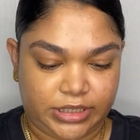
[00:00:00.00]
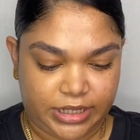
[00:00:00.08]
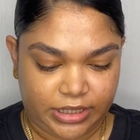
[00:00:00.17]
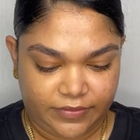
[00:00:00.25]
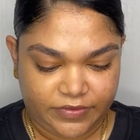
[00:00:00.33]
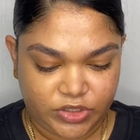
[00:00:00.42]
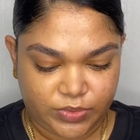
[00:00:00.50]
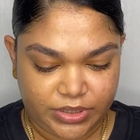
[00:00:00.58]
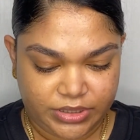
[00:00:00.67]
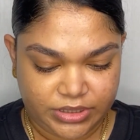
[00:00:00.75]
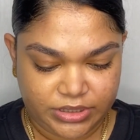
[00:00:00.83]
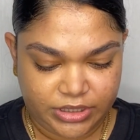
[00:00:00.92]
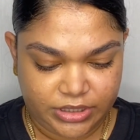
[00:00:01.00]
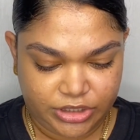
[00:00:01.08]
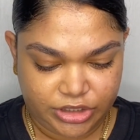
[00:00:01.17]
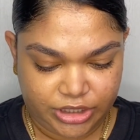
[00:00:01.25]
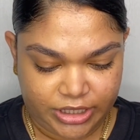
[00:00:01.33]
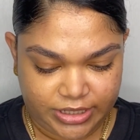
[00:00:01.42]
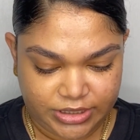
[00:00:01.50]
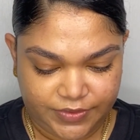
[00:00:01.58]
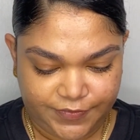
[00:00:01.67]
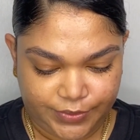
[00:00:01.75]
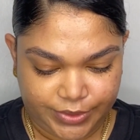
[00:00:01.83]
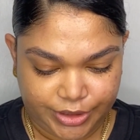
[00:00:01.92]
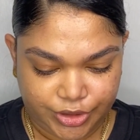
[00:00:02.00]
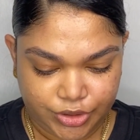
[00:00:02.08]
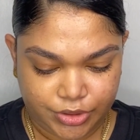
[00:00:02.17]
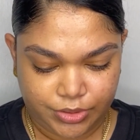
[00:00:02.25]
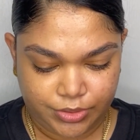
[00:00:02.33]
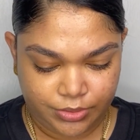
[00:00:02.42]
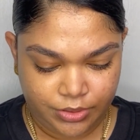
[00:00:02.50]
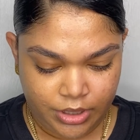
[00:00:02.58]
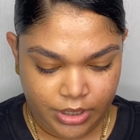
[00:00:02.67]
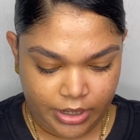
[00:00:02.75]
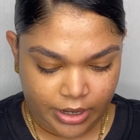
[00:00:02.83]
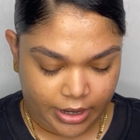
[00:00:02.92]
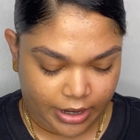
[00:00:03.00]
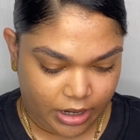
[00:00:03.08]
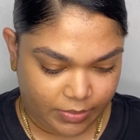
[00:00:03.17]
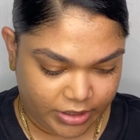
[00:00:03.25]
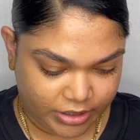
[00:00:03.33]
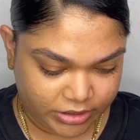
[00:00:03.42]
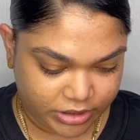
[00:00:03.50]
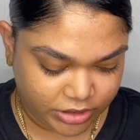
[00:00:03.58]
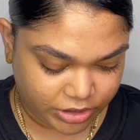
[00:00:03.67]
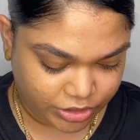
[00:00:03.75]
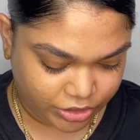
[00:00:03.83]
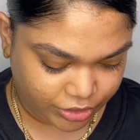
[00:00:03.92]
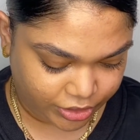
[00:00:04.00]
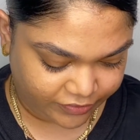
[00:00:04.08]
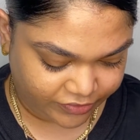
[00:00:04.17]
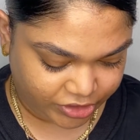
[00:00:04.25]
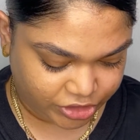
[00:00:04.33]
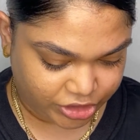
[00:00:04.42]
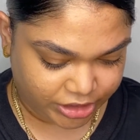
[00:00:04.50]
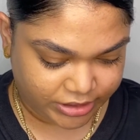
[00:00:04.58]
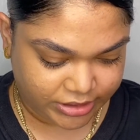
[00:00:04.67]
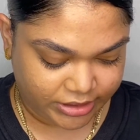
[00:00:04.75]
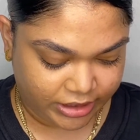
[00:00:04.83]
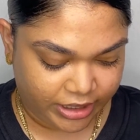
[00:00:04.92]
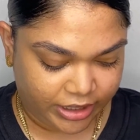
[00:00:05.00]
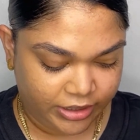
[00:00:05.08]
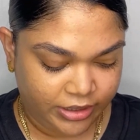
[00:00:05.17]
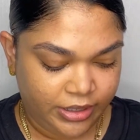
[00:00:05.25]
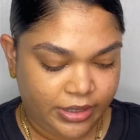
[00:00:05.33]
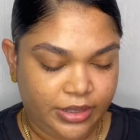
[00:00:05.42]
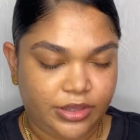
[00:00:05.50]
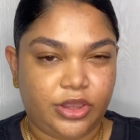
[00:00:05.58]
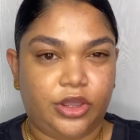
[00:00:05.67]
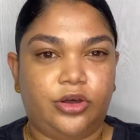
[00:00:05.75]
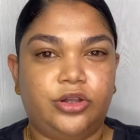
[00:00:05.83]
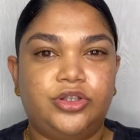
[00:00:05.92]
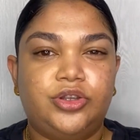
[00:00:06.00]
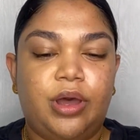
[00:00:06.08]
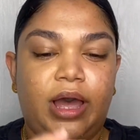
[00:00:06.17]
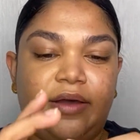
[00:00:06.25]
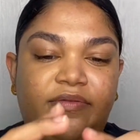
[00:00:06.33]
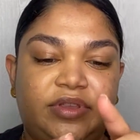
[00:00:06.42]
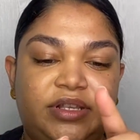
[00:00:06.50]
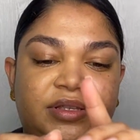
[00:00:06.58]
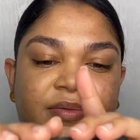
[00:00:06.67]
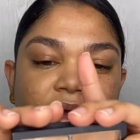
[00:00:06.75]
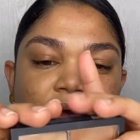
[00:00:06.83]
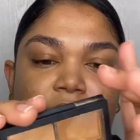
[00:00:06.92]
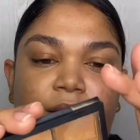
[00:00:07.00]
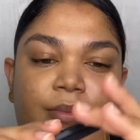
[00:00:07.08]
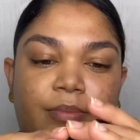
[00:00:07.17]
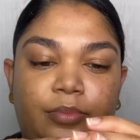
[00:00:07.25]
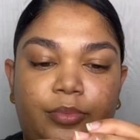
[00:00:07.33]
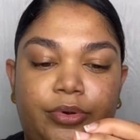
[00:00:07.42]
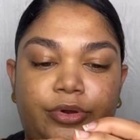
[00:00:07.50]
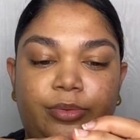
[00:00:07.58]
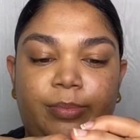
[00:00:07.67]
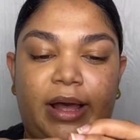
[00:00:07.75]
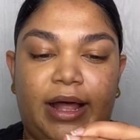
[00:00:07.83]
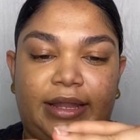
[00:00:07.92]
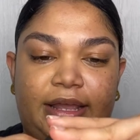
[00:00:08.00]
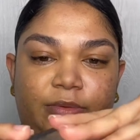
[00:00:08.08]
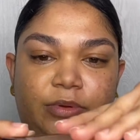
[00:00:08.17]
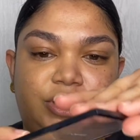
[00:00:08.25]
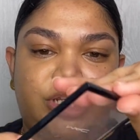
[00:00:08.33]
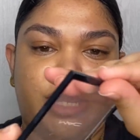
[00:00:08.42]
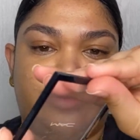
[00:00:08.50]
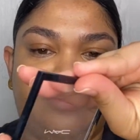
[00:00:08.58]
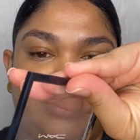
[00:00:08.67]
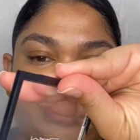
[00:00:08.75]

I love this one. This is in the shade NC42, and this is the Studio Finish Concealer. They also have this Pro palette, which I really